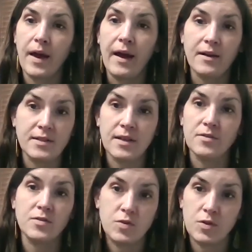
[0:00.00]

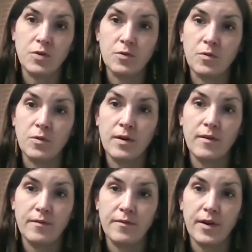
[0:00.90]
access to
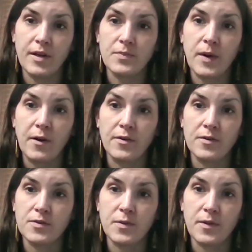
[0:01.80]
various
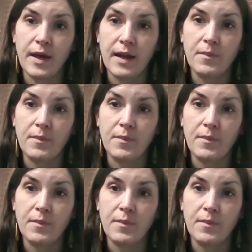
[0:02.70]
partners through that